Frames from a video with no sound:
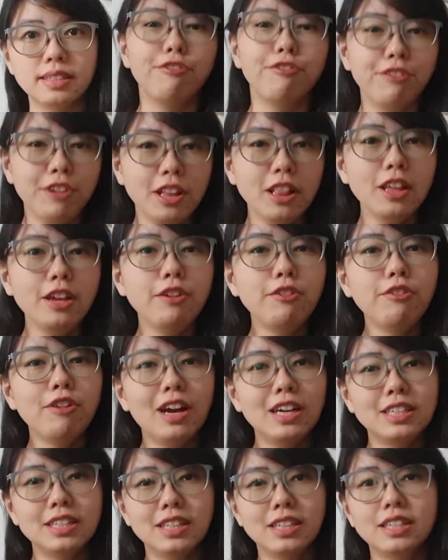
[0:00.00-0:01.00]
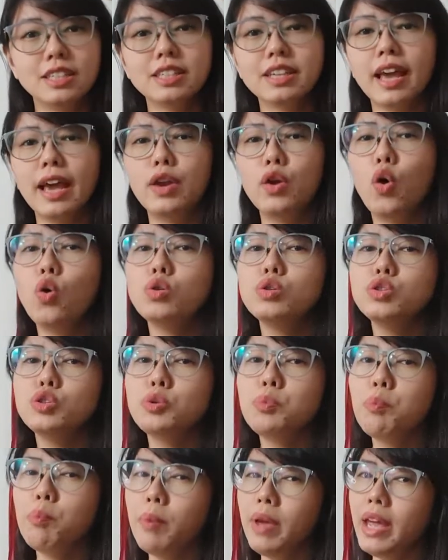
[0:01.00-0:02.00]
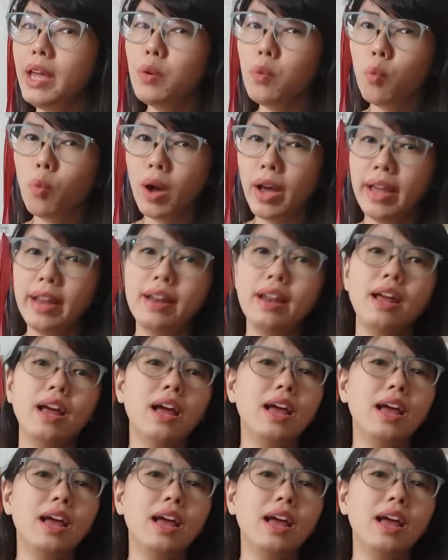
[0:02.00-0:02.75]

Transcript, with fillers: Feeling restless can also make one